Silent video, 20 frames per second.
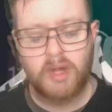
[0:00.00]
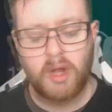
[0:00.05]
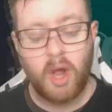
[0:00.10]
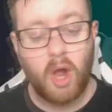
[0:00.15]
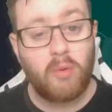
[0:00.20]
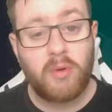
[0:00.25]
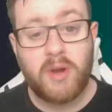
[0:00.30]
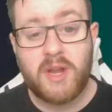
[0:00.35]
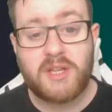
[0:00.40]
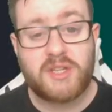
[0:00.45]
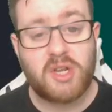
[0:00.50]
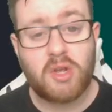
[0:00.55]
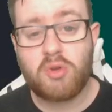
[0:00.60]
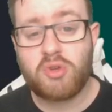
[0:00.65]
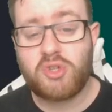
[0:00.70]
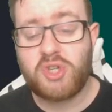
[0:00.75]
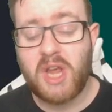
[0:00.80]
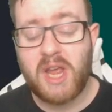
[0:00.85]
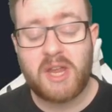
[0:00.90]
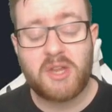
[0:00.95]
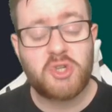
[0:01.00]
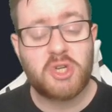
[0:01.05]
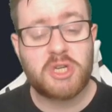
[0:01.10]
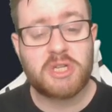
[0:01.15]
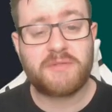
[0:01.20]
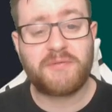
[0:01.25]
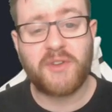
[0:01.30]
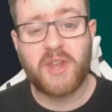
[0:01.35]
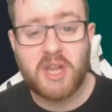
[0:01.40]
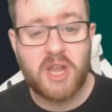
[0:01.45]
Only two
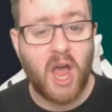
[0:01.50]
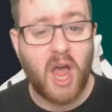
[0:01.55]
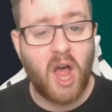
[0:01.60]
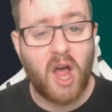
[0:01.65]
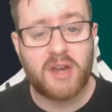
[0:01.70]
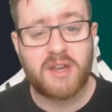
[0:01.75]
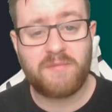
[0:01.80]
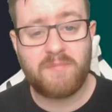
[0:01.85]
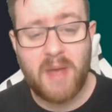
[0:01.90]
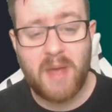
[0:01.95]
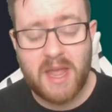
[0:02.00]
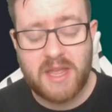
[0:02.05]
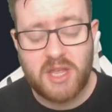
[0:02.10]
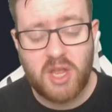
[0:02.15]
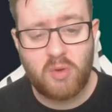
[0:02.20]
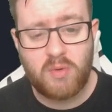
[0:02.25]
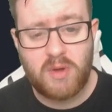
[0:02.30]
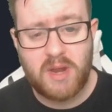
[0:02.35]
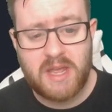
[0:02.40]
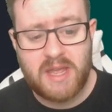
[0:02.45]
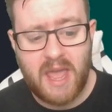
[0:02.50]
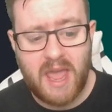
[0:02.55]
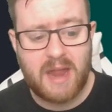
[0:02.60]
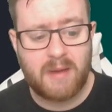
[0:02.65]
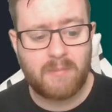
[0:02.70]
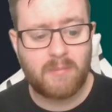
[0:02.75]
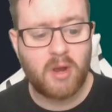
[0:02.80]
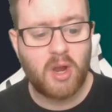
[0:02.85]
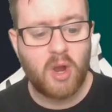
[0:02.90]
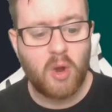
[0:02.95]
changes for the Cardiff Met Uni
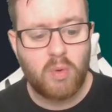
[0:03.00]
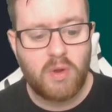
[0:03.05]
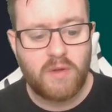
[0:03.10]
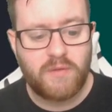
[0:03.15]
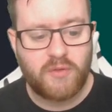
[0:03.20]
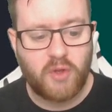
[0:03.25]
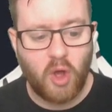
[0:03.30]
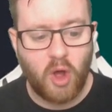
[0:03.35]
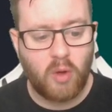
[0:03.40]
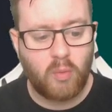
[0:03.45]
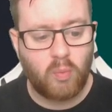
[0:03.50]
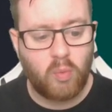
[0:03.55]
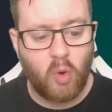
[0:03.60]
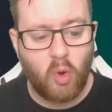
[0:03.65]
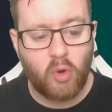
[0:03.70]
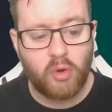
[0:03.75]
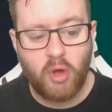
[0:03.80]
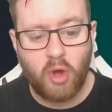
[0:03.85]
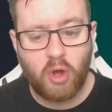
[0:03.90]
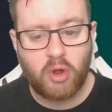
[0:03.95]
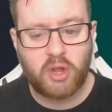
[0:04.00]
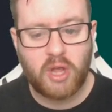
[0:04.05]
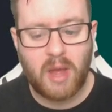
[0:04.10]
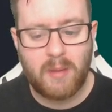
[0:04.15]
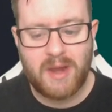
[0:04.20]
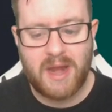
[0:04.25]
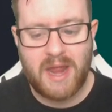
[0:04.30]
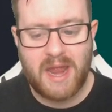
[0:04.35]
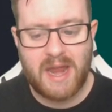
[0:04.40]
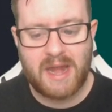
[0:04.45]
game. We've got Warnock
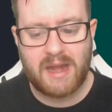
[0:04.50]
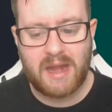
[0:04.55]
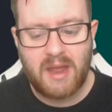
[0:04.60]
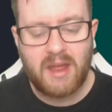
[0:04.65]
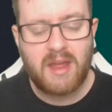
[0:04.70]
coming in